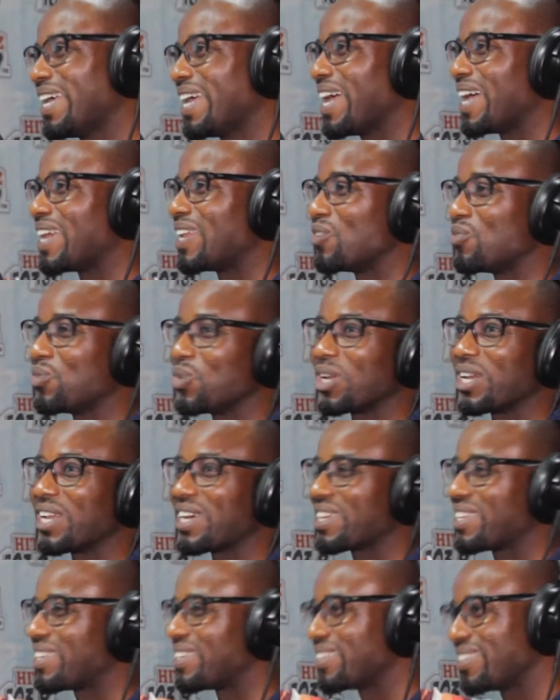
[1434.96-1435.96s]
and if you're
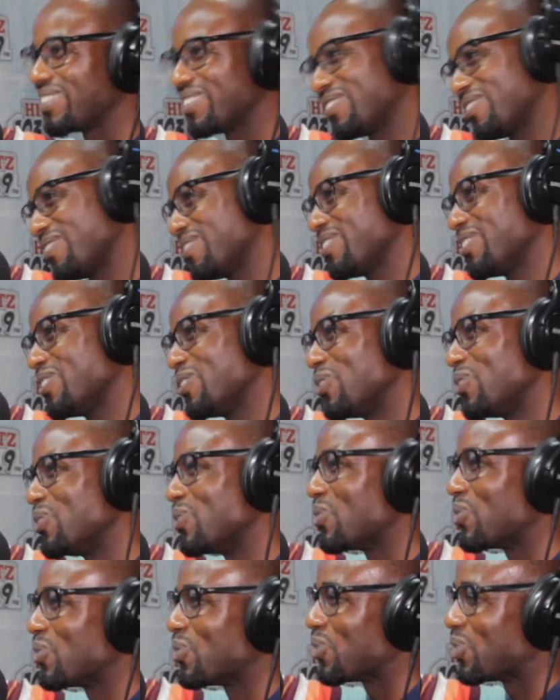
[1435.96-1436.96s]
lucky, you
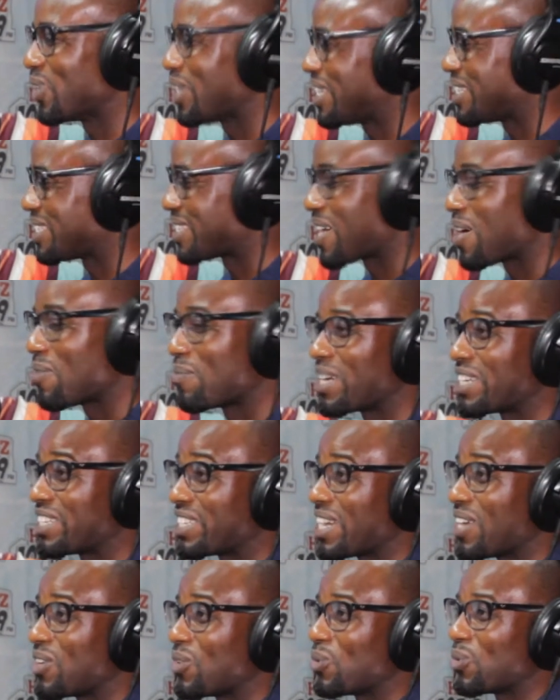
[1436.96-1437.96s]
know, a star might
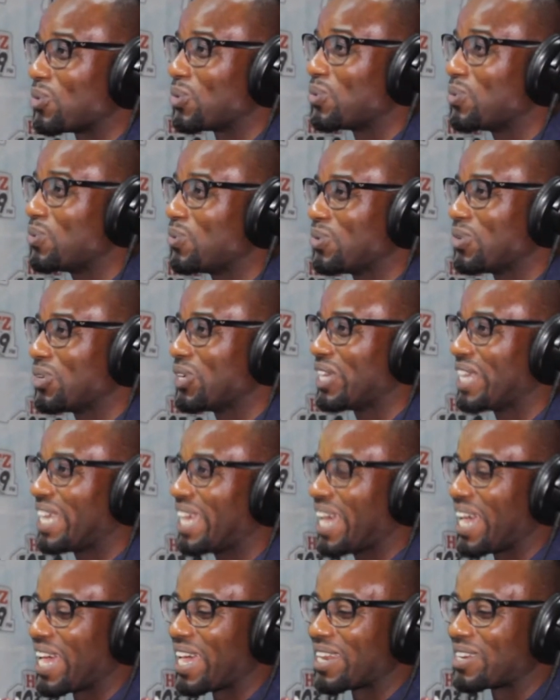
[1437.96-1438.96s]
shine on you,
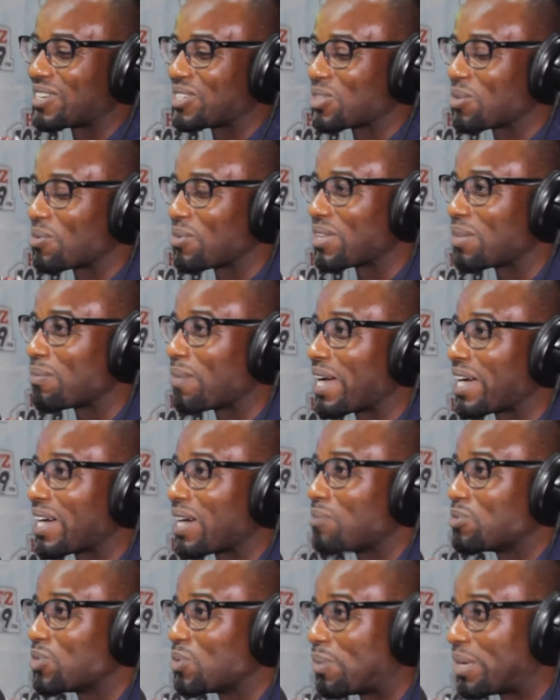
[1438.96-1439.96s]
and some of them might
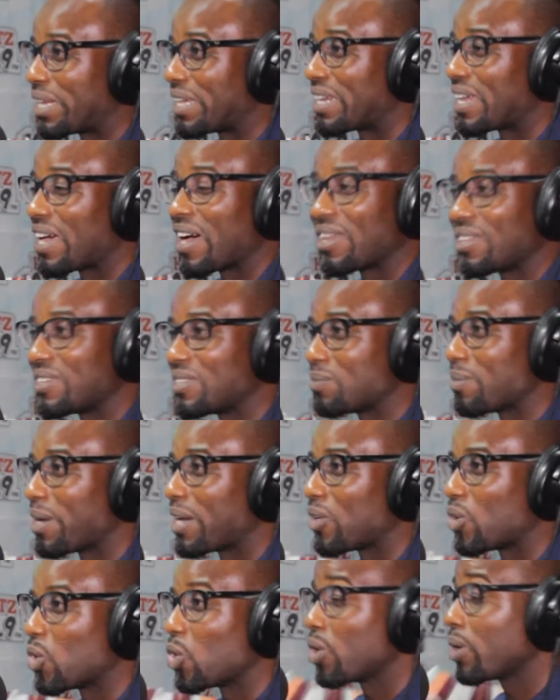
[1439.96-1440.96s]
come to play and others
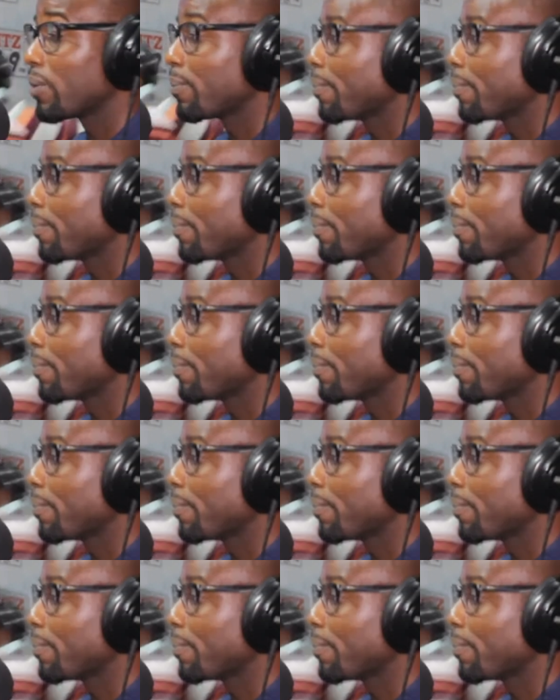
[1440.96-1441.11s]
might not.